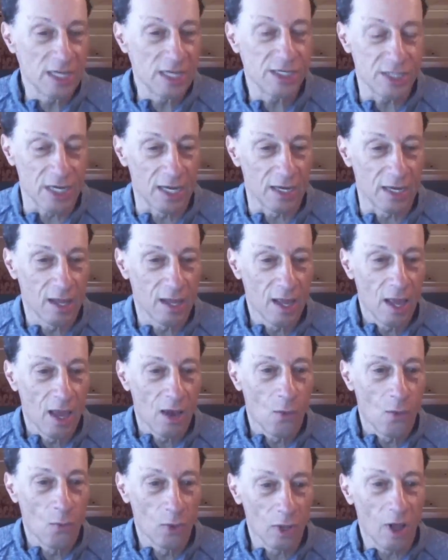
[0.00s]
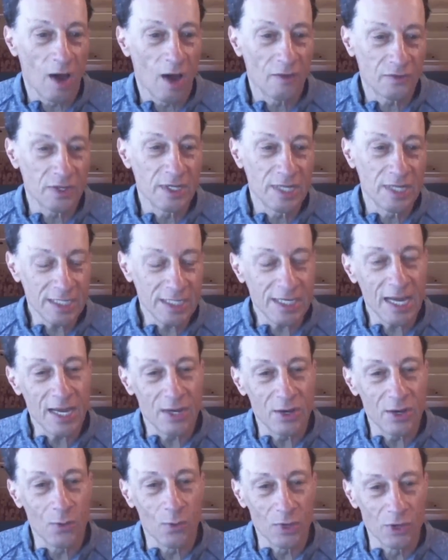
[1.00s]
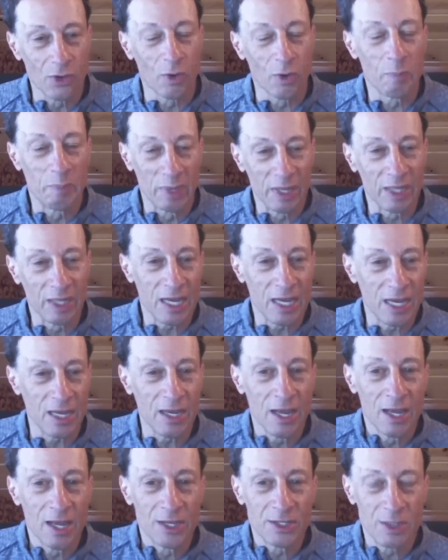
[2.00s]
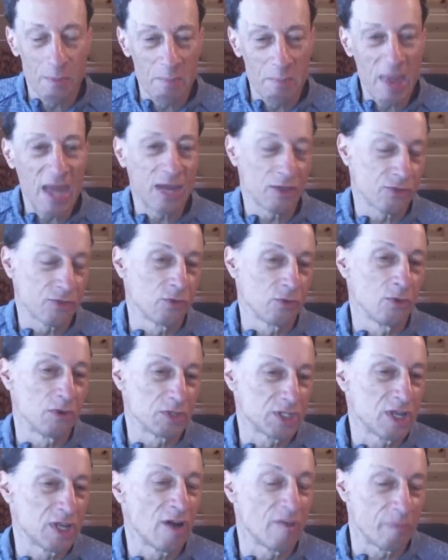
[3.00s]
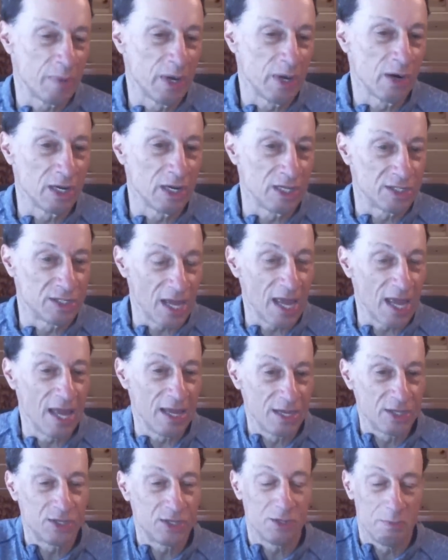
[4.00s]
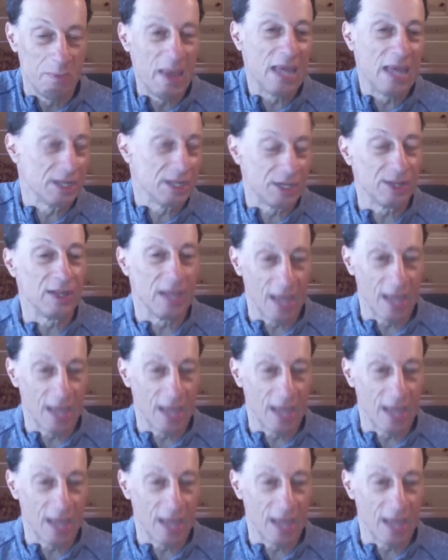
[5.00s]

racing will often dictate your ability to make it through those tough periods and to make it to